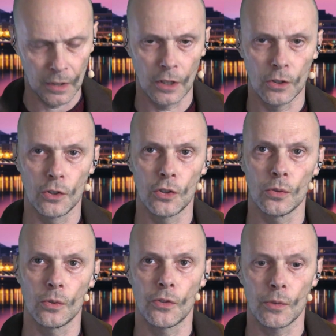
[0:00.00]
then you
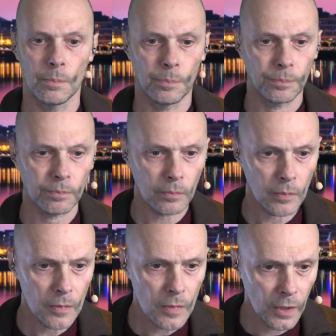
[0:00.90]
choose.
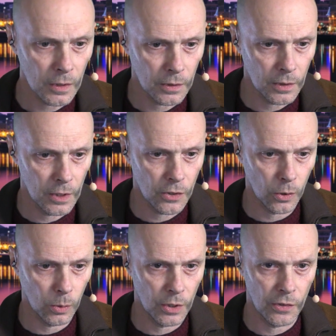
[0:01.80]
It's
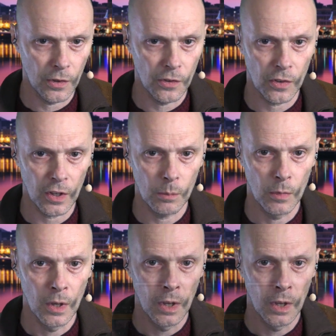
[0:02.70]
always the same.